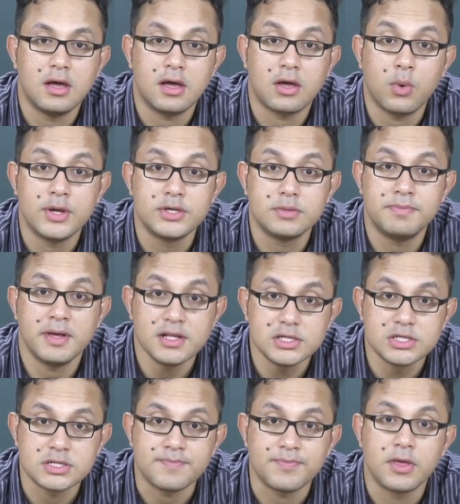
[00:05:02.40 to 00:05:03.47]
uh, going to
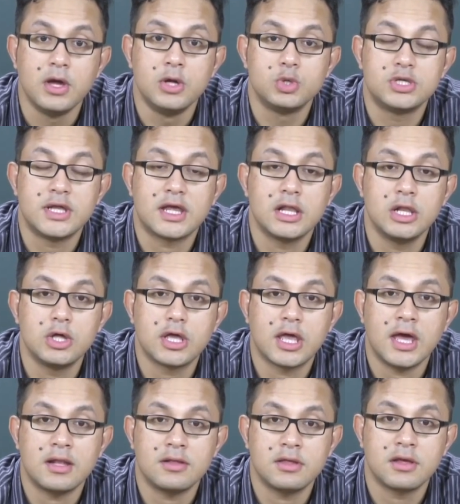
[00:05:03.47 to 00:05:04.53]
Belgium to take a look
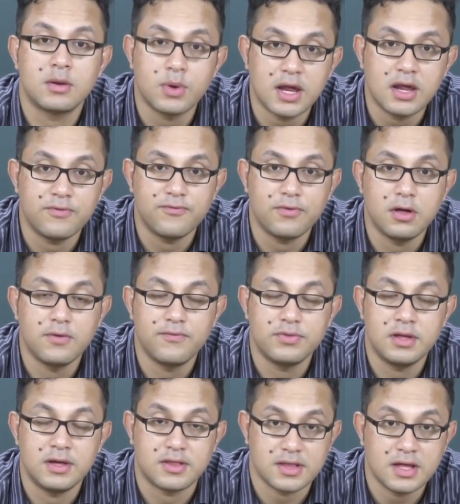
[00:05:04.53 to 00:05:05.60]
at the grave of
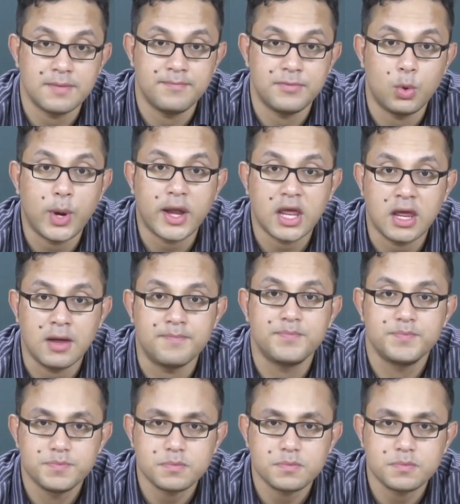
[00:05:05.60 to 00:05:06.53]
their son, Reggie.